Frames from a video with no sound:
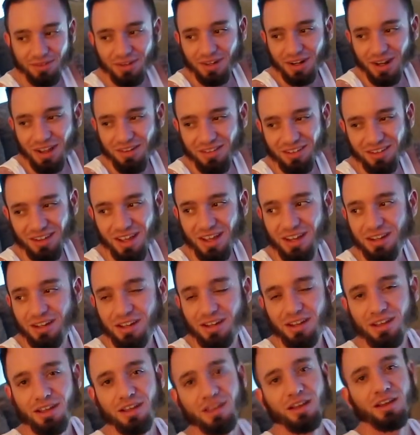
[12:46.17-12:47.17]
Kind of like
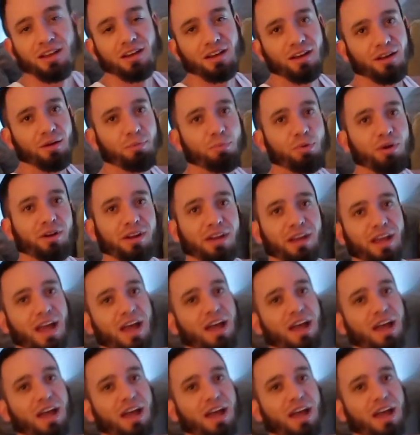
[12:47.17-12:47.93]
I'm putting